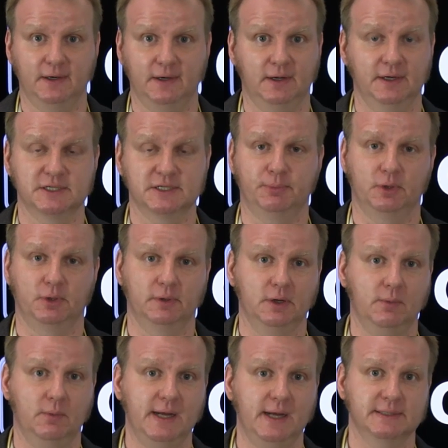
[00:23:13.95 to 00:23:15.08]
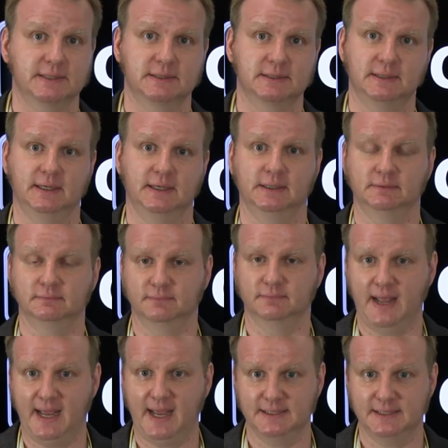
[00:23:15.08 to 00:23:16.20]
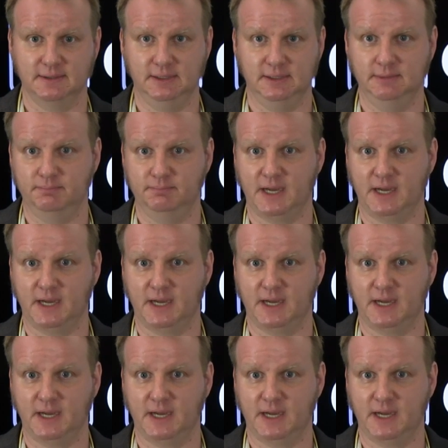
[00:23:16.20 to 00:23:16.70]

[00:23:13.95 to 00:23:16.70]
on as a pull request and has the